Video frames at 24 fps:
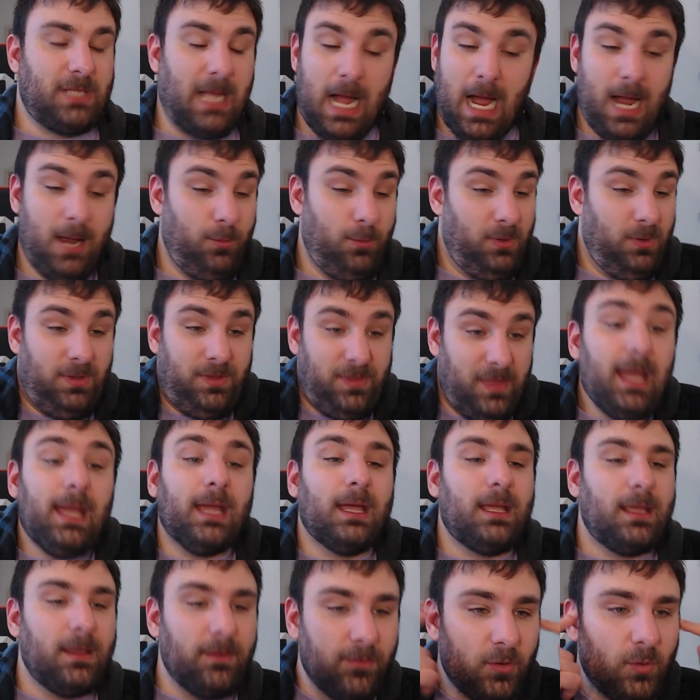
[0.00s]
I would
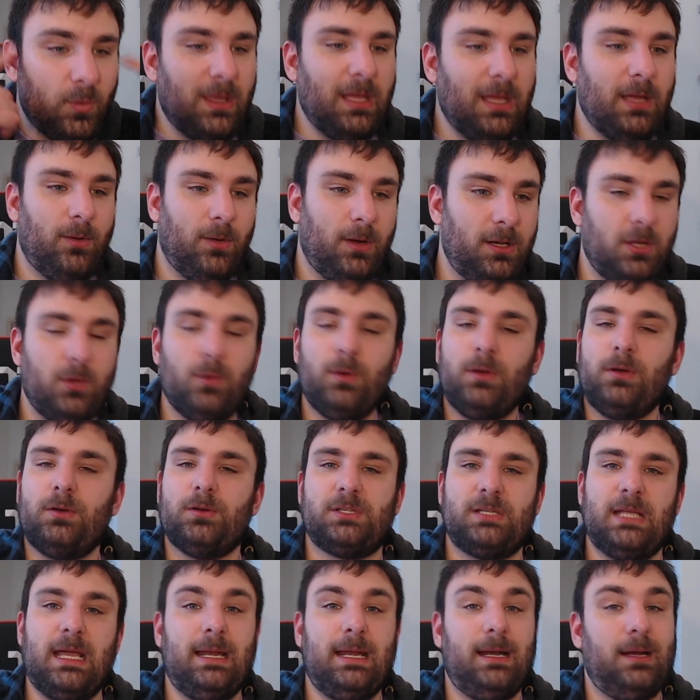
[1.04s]
think if you hear it, you
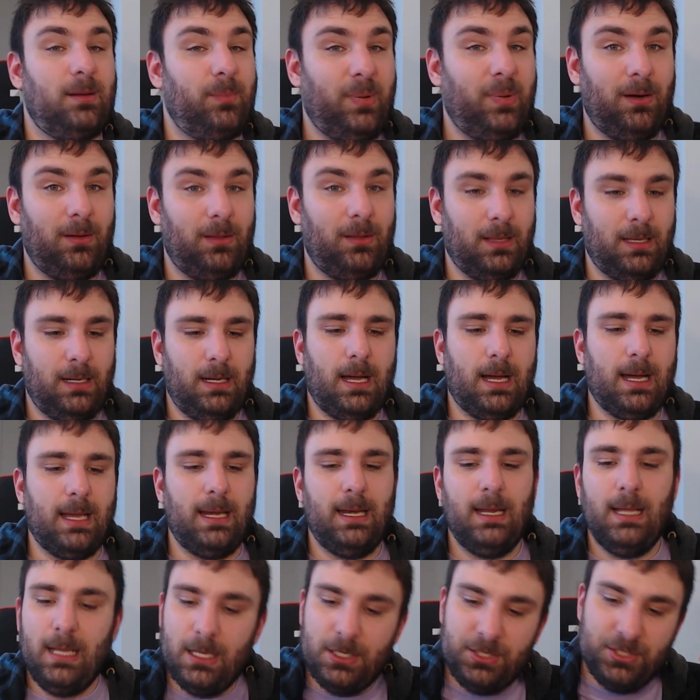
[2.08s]
understand it. Apparently not.
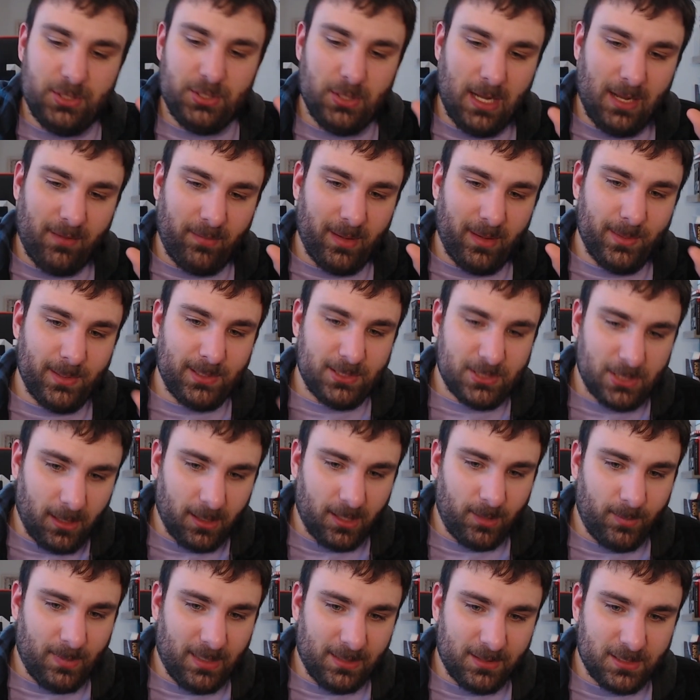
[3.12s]
Have I been
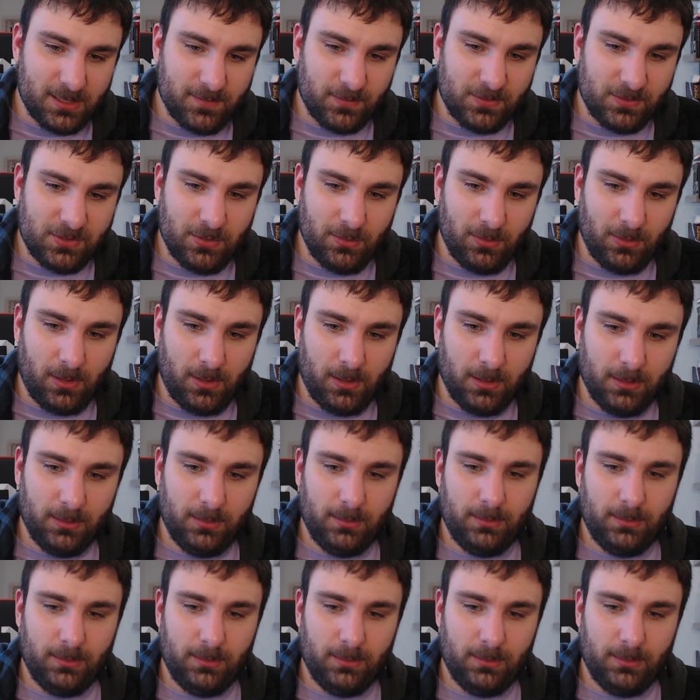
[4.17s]
talking about this for too long?